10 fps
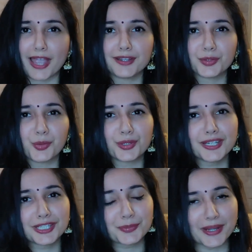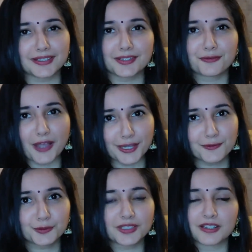and only
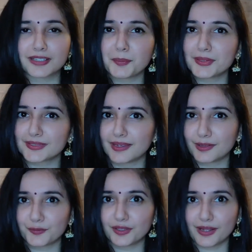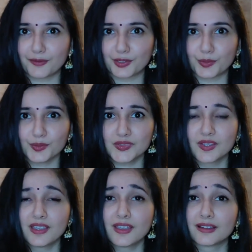25 to 30% of the revenues
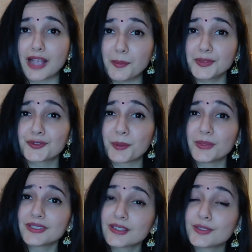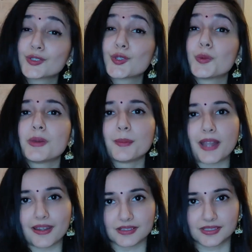comes from its consumer
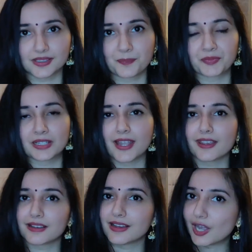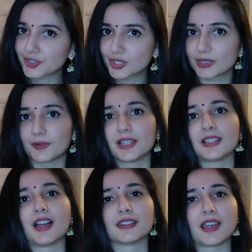brands like
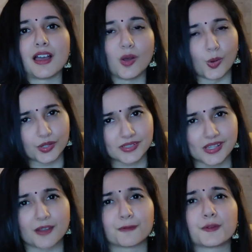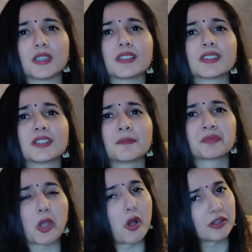Ashirwad Atta or Sunfeast
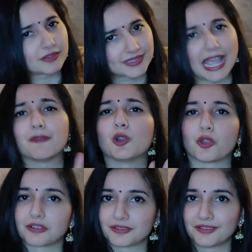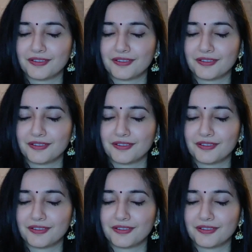or Savlon.